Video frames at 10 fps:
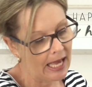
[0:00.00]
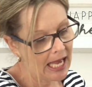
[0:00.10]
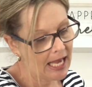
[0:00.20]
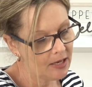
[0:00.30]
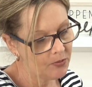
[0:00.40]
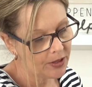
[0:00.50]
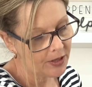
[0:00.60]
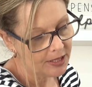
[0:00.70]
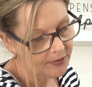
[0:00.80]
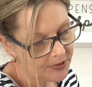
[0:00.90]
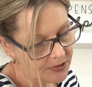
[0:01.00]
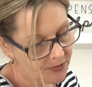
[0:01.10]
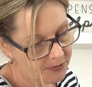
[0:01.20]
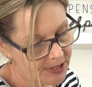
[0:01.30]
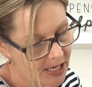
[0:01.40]
And we're going to give this
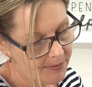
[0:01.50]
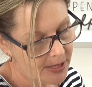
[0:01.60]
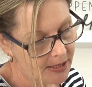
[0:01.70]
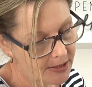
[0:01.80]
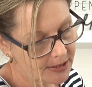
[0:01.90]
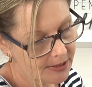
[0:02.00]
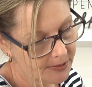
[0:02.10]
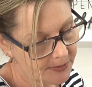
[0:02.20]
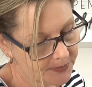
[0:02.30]
15 minutes.